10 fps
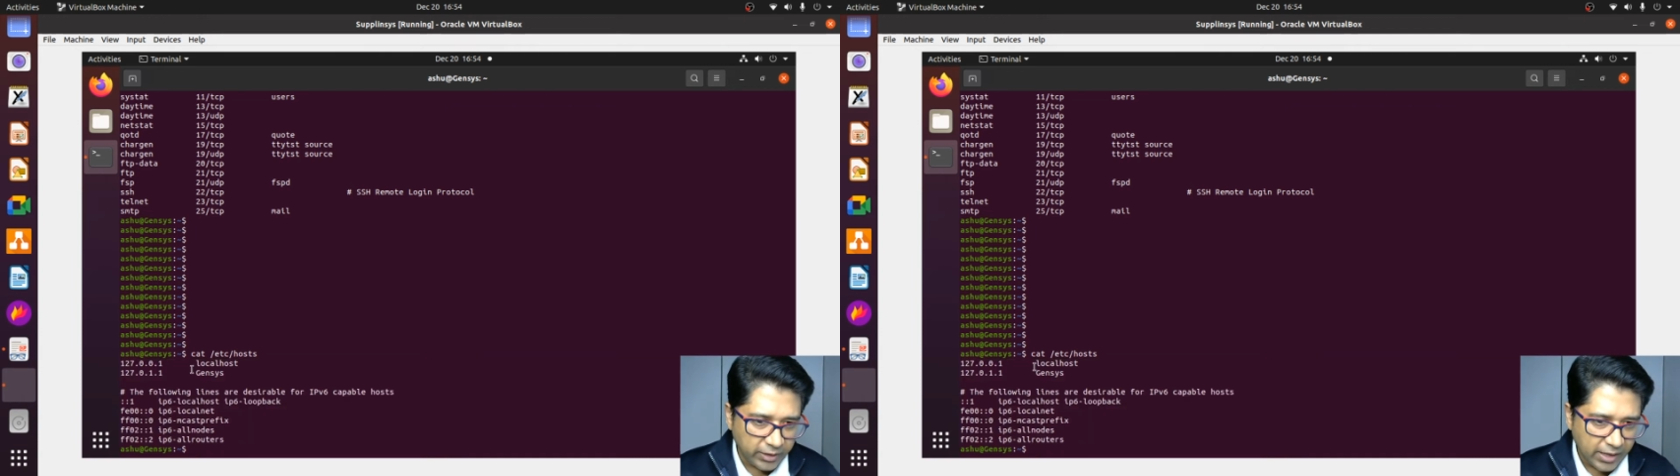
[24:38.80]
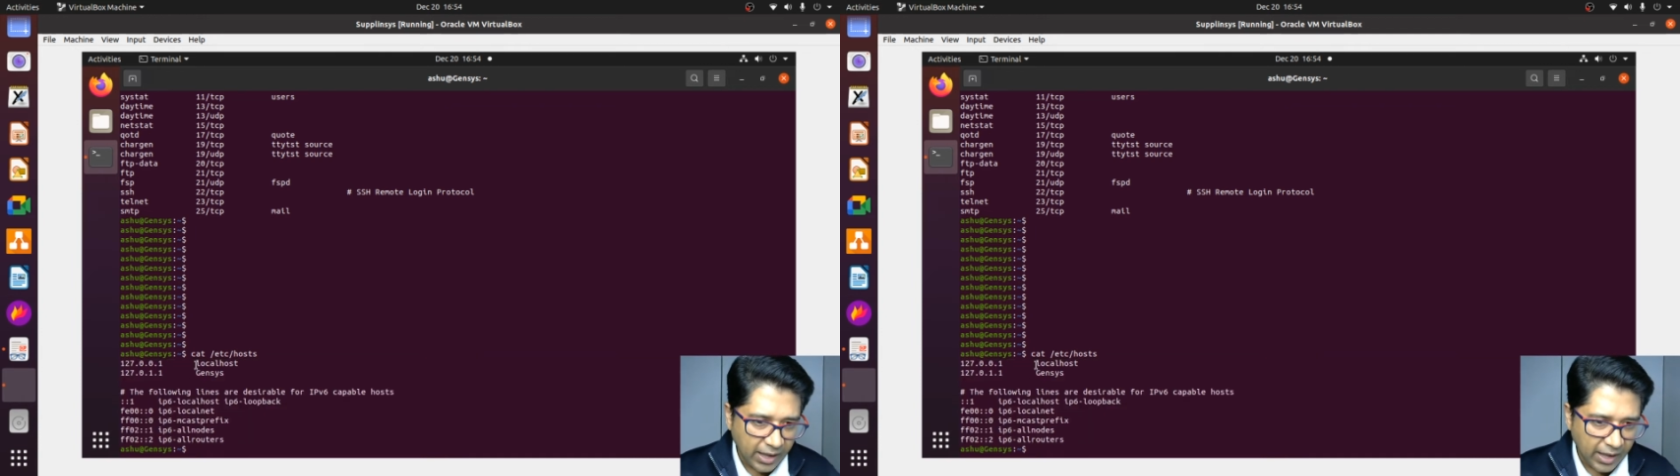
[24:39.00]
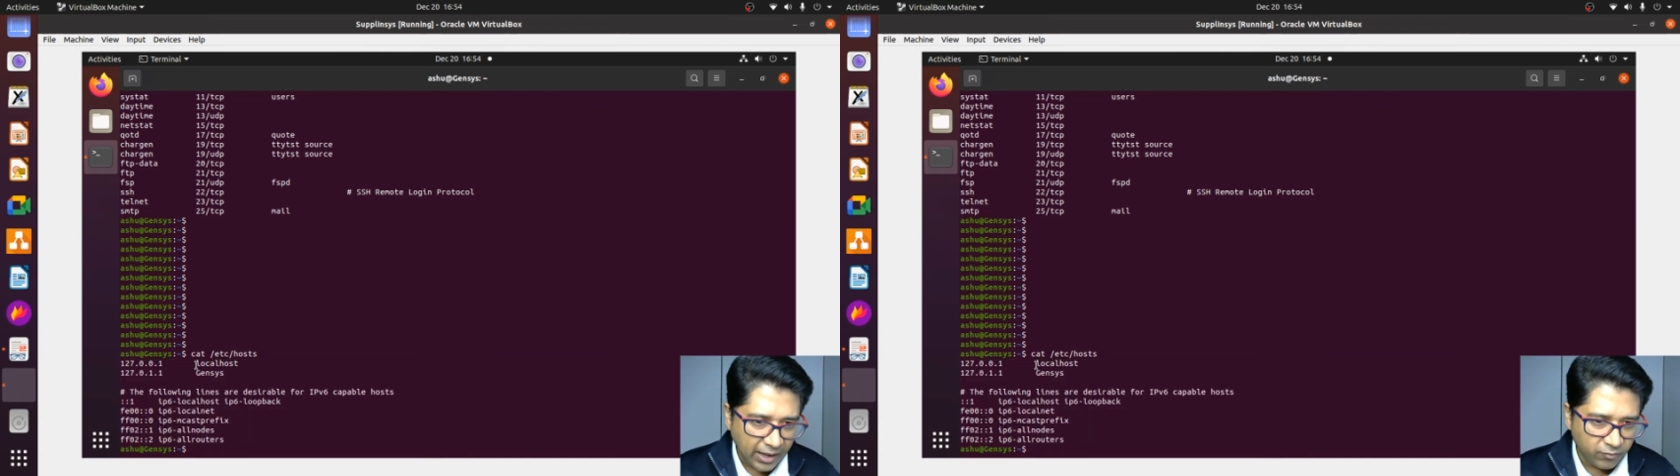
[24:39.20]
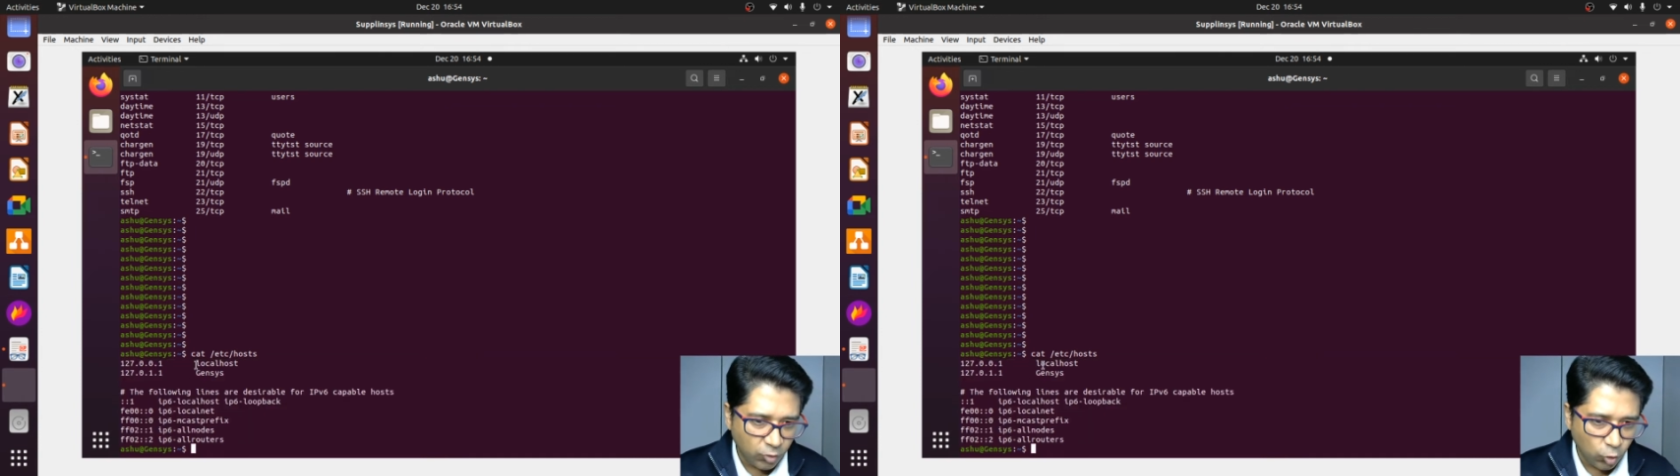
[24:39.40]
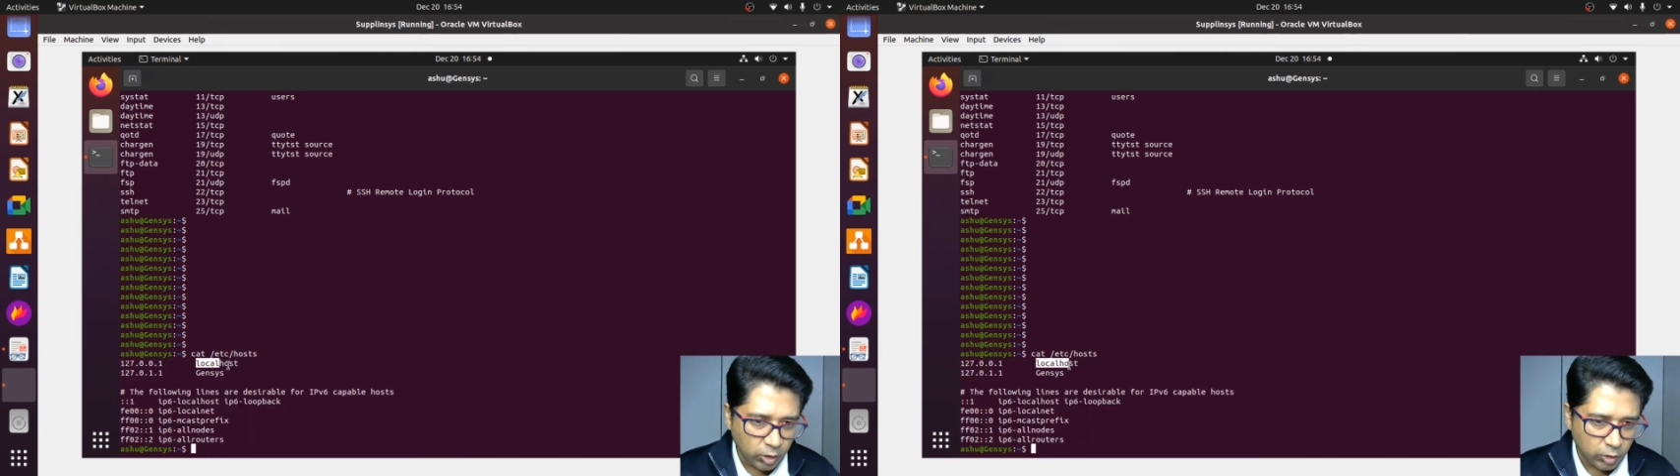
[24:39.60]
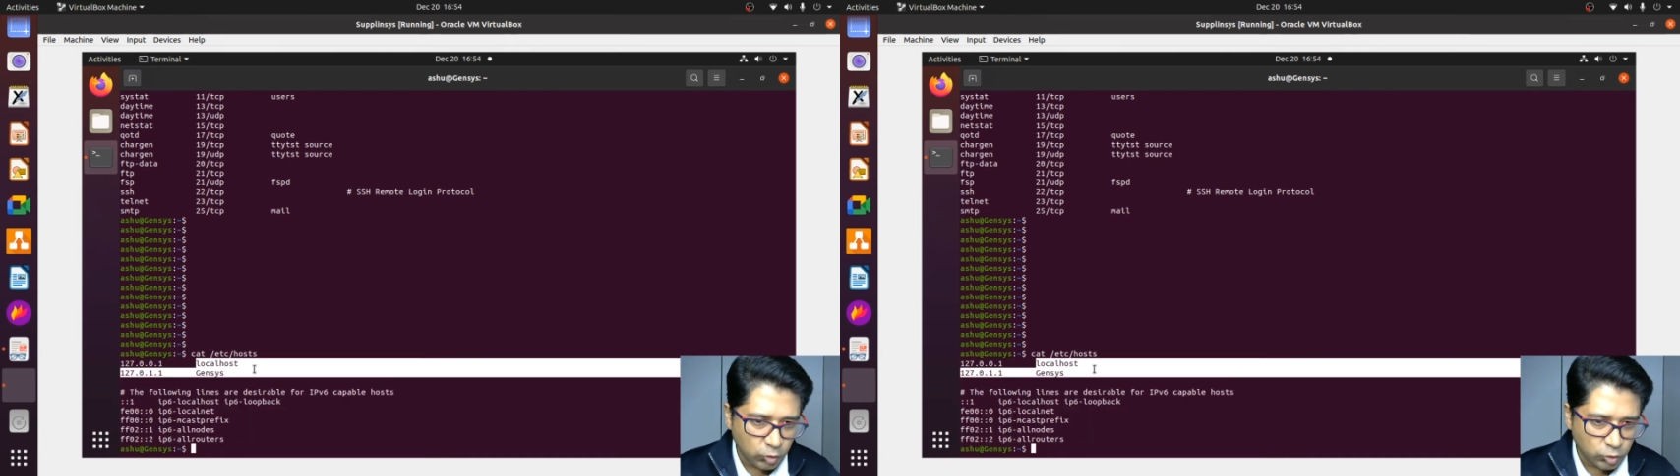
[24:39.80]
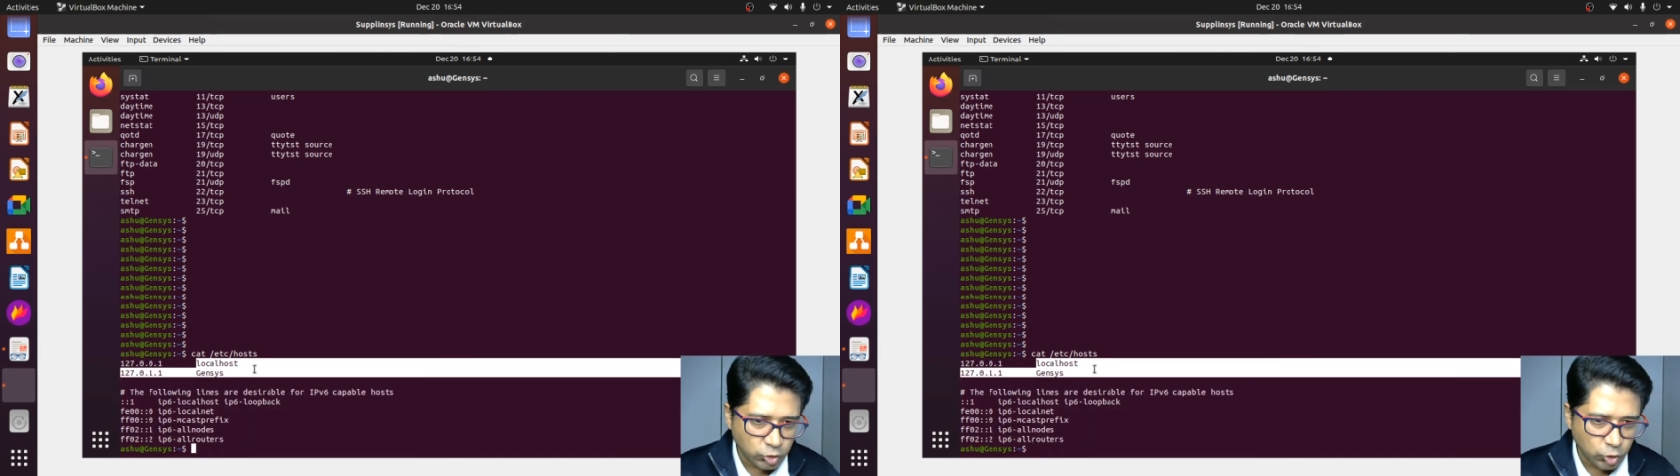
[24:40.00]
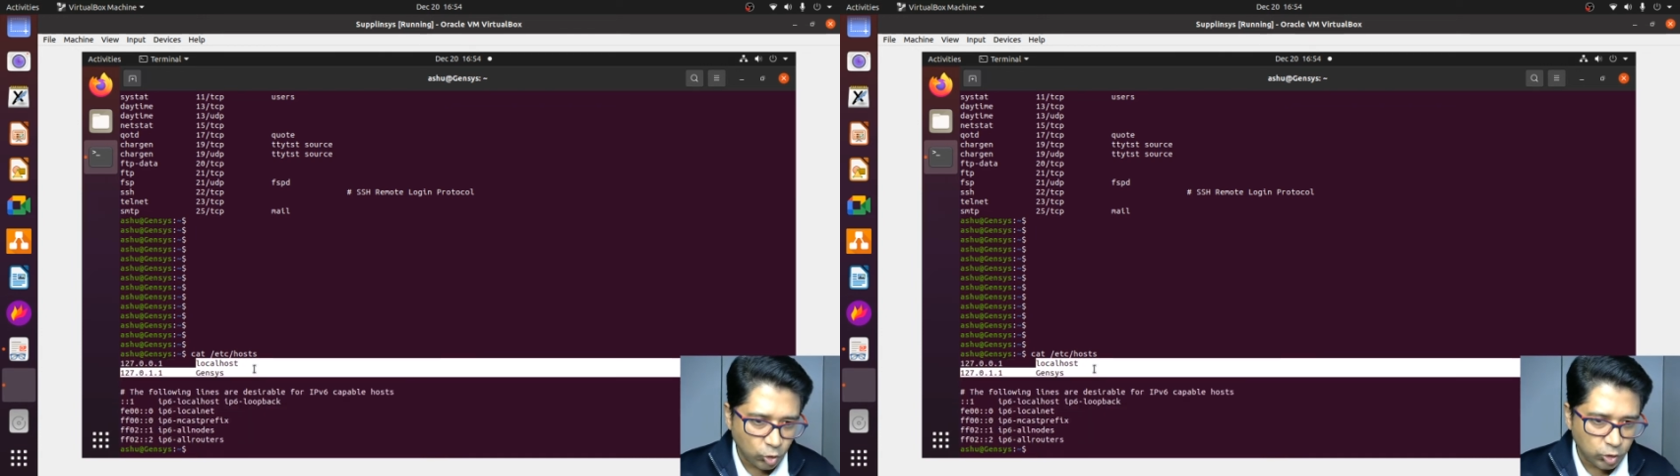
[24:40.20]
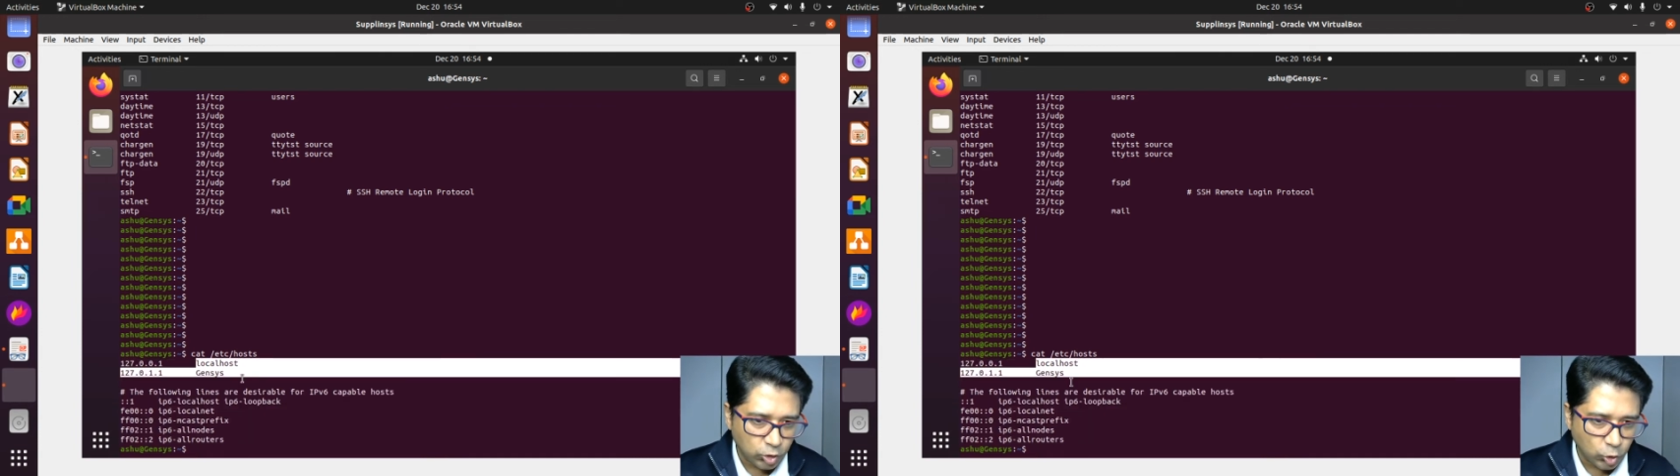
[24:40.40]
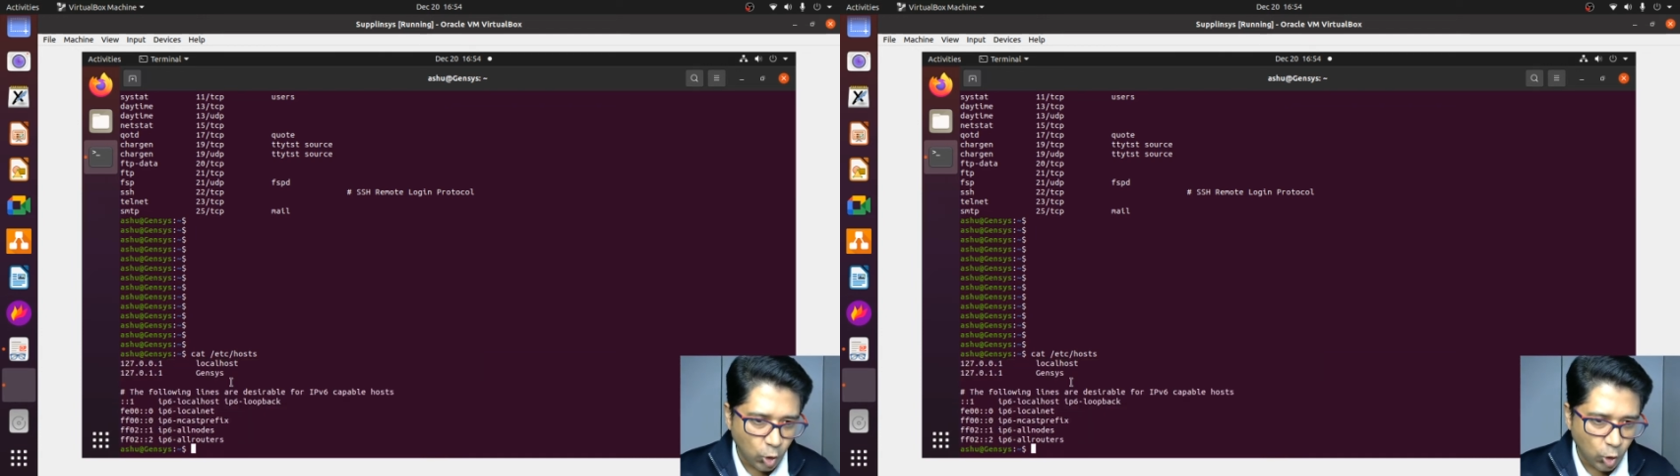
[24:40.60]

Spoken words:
have local host on the